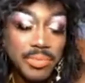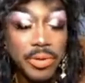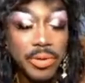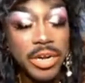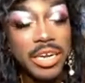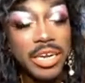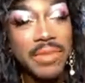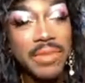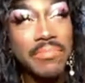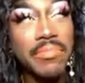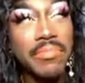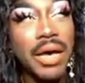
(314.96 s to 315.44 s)

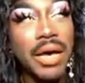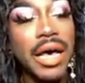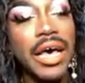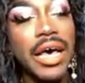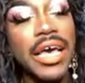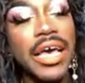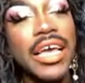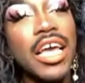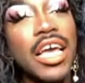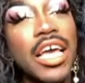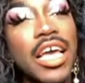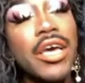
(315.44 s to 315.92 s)
Celebrated
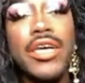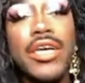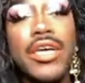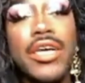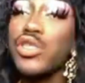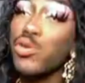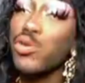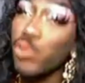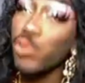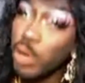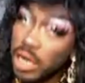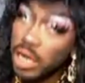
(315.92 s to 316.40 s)
my
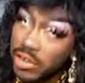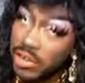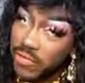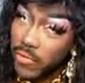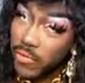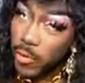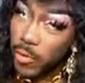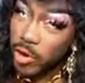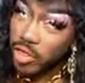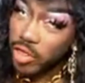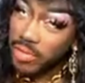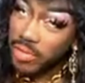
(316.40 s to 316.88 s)

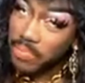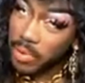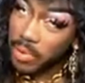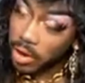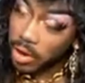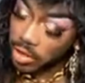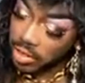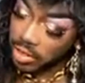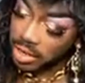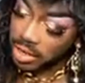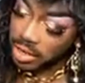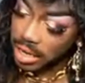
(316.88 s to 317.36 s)

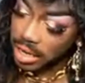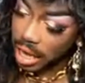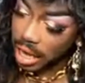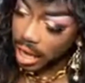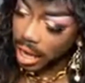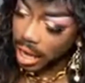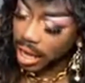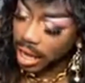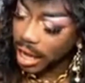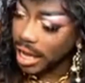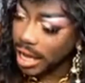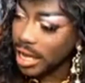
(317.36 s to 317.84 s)
24th
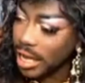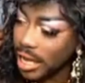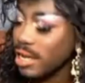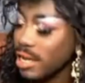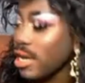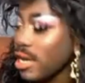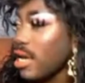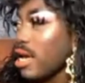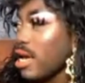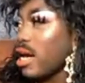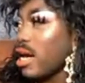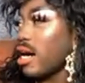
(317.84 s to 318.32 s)

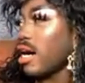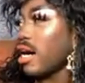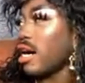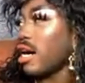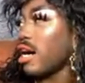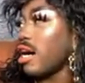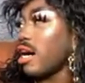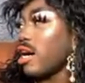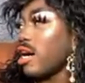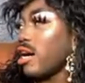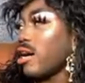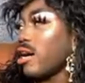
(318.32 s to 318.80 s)
birthday.
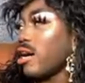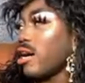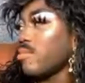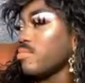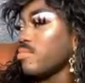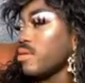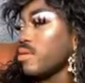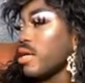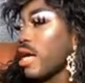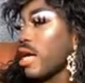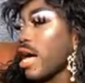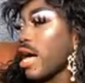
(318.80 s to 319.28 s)

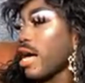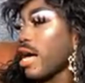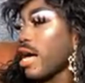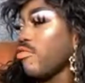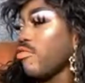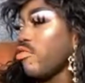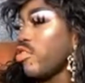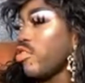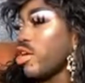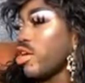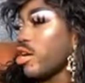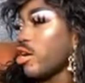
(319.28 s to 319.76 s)

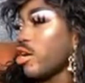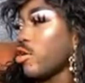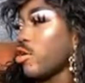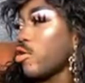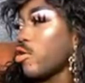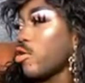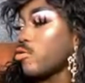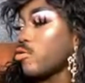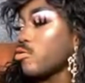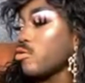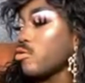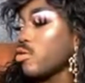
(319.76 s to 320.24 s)

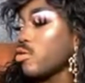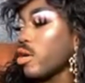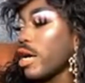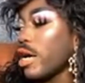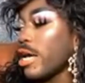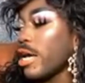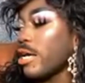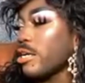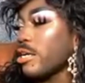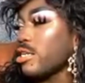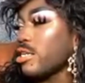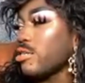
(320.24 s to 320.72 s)
The
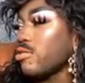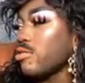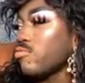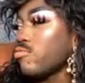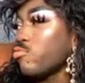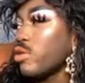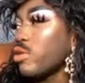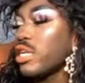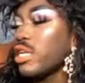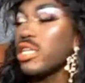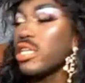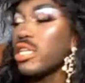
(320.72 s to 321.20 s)
whole,
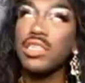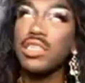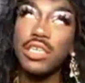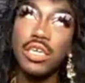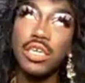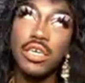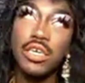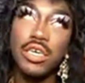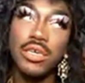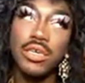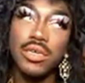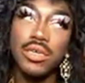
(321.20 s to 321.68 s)
I went
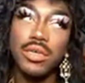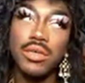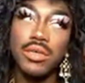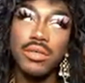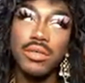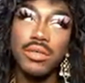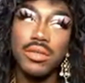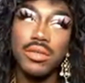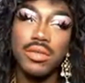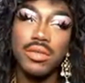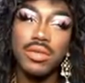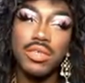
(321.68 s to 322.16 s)

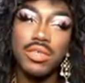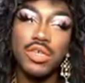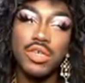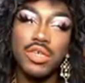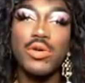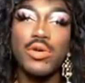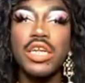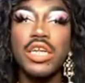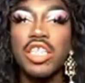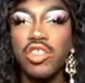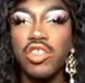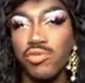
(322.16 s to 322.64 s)
into
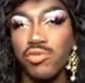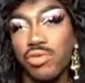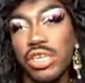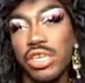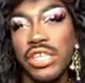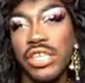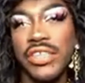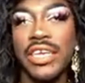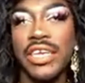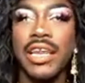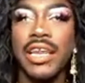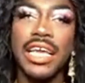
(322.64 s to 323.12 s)

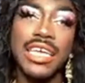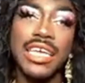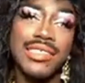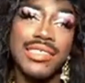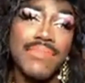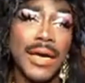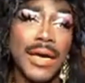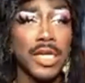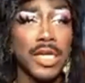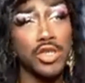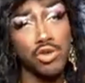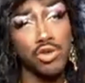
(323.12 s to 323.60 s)
23 thing
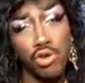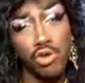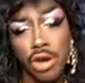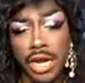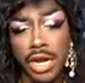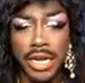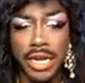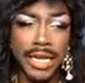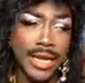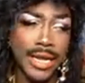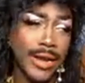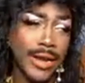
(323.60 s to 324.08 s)
like, it's my
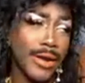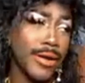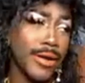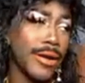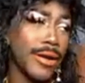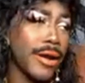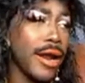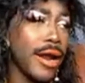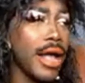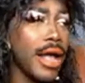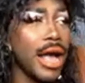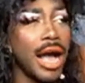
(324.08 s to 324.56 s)
Jordan
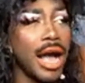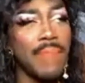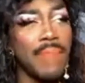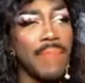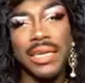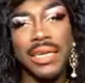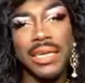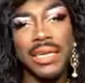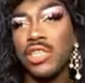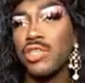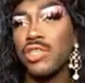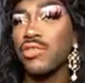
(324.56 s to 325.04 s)
year,
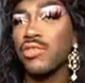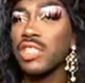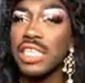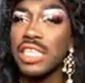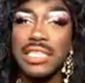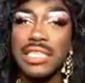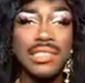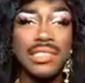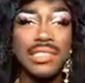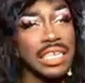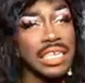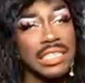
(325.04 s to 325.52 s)
I'm about to
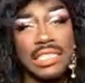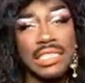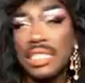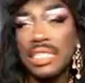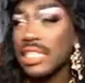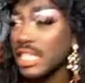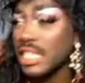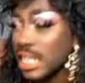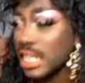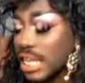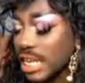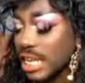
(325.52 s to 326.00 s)
do this,
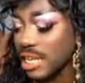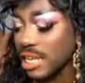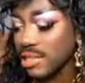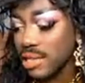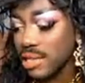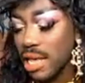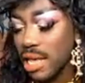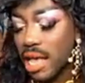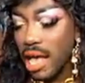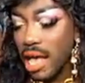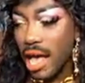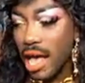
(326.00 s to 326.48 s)
this, and
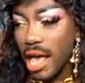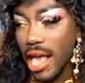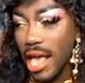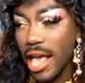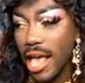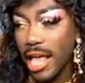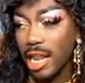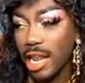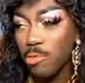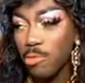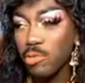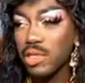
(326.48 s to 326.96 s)
this.
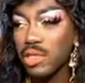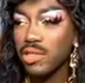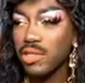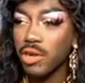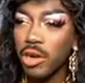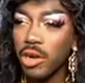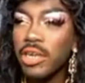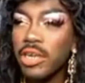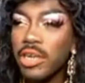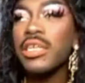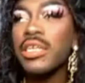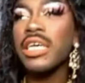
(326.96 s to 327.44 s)
And it
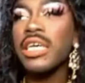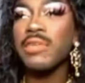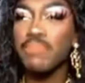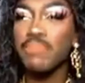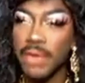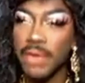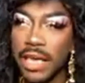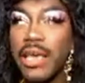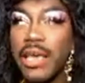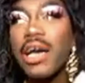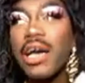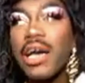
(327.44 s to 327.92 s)
was starting to
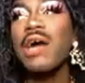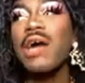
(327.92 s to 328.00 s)
like